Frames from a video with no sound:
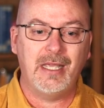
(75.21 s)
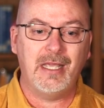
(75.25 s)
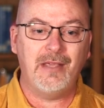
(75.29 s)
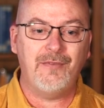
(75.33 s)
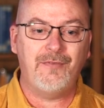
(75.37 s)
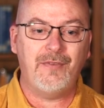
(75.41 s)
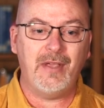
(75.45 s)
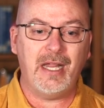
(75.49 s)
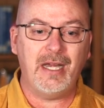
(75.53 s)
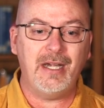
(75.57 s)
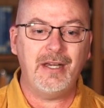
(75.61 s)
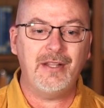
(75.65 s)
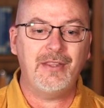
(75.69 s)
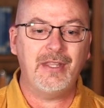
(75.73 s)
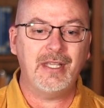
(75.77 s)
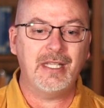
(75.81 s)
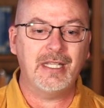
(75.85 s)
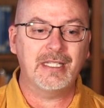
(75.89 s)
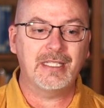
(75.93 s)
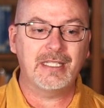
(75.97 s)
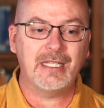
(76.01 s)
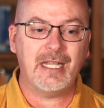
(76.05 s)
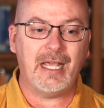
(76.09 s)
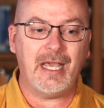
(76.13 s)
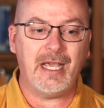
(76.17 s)
if anything
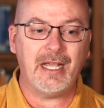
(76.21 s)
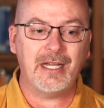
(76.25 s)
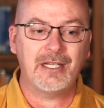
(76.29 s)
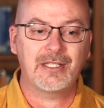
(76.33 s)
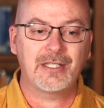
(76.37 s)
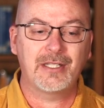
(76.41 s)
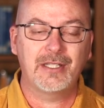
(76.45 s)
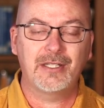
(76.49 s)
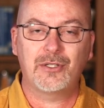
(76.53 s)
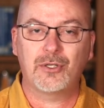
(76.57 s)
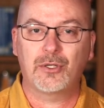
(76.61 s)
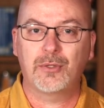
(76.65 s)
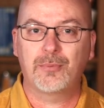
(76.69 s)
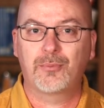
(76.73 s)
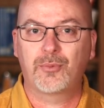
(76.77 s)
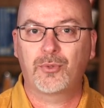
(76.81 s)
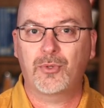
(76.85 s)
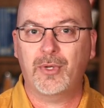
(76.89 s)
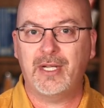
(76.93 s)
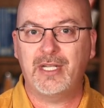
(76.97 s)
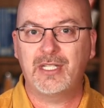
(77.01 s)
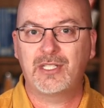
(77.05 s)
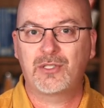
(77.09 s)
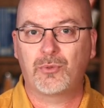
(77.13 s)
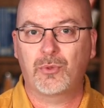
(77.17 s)
is excellent or
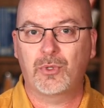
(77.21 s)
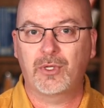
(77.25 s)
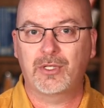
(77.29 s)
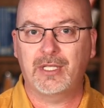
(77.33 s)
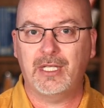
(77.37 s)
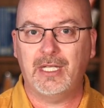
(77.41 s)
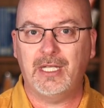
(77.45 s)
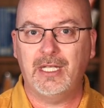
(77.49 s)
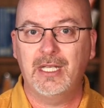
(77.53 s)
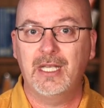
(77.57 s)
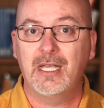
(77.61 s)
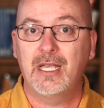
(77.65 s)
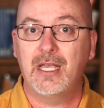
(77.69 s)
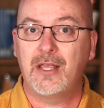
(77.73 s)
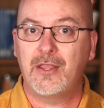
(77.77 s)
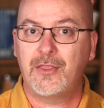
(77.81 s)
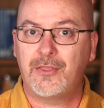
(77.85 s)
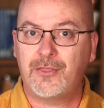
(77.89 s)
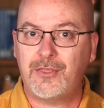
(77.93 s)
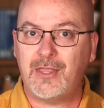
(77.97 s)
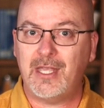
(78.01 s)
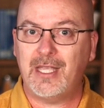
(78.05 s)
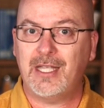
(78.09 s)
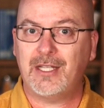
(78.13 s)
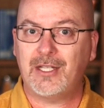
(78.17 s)
praiseworthy,
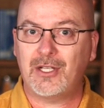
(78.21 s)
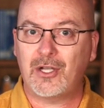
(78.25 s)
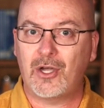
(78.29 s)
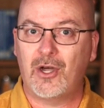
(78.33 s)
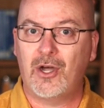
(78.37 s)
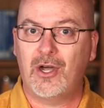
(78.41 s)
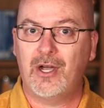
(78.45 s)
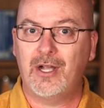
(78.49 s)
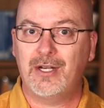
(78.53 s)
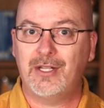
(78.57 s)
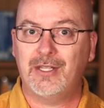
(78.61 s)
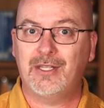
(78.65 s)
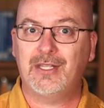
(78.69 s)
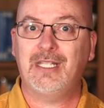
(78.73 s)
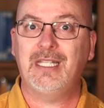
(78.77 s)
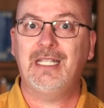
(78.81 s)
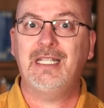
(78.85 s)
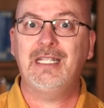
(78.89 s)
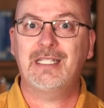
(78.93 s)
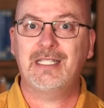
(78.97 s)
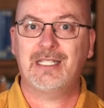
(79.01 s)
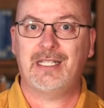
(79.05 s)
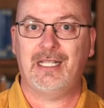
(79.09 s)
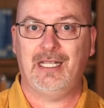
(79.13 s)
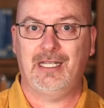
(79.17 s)
think on
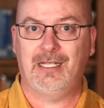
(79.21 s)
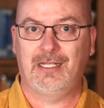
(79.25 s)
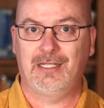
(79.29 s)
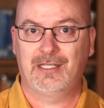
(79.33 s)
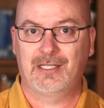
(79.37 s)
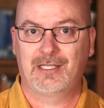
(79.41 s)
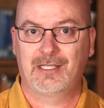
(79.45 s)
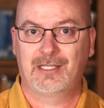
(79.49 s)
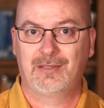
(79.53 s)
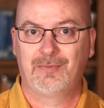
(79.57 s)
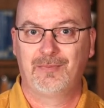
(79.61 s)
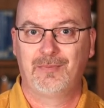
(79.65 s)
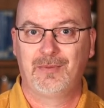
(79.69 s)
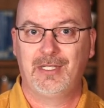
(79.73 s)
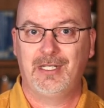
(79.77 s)
these things.